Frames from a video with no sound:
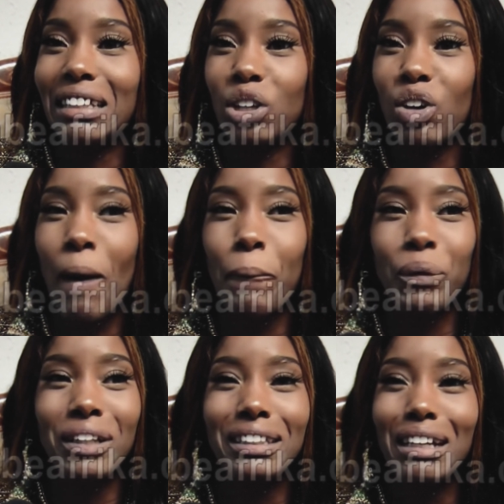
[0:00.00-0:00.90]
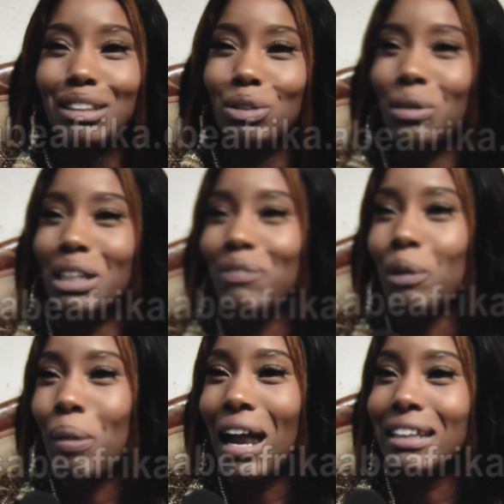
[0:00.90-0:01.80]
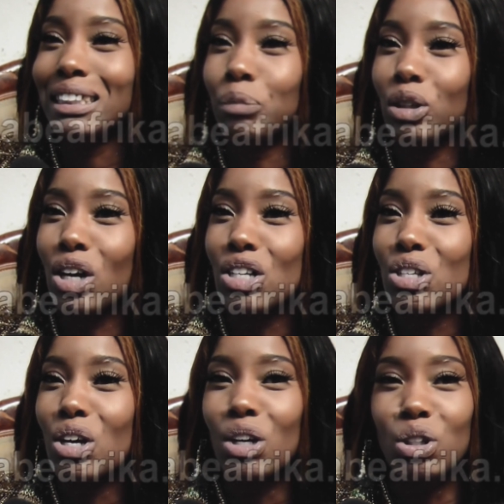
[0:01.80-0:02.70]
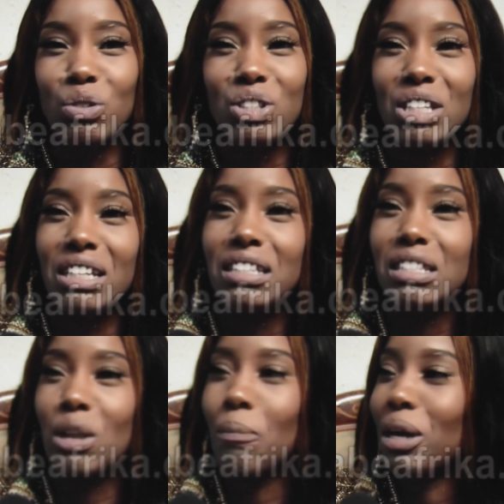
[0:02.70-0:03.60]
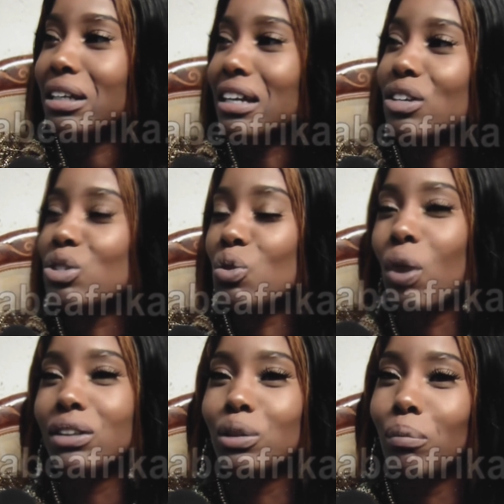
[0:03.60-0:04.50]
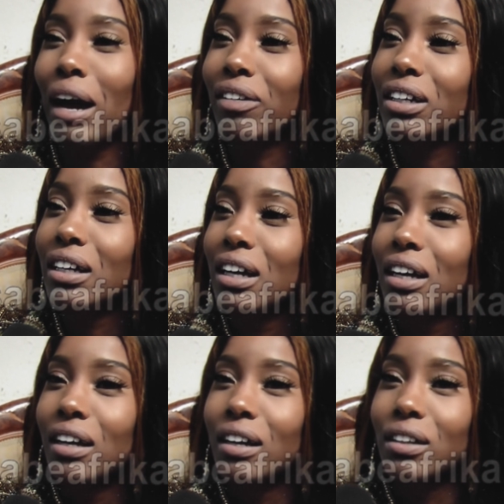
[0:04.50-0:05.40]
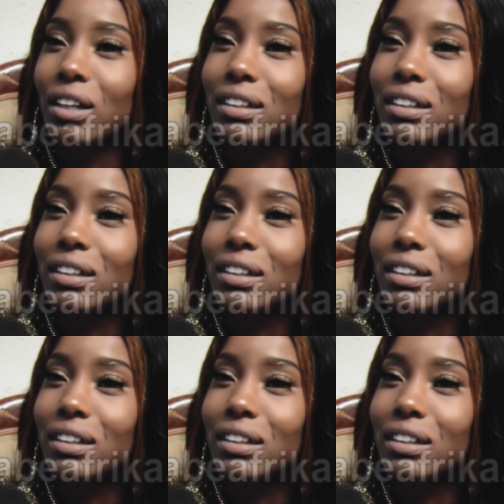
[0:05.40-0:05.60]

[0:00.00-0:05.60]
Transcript: crown prince to leave the palace because you've seen somebody else you want to marry? You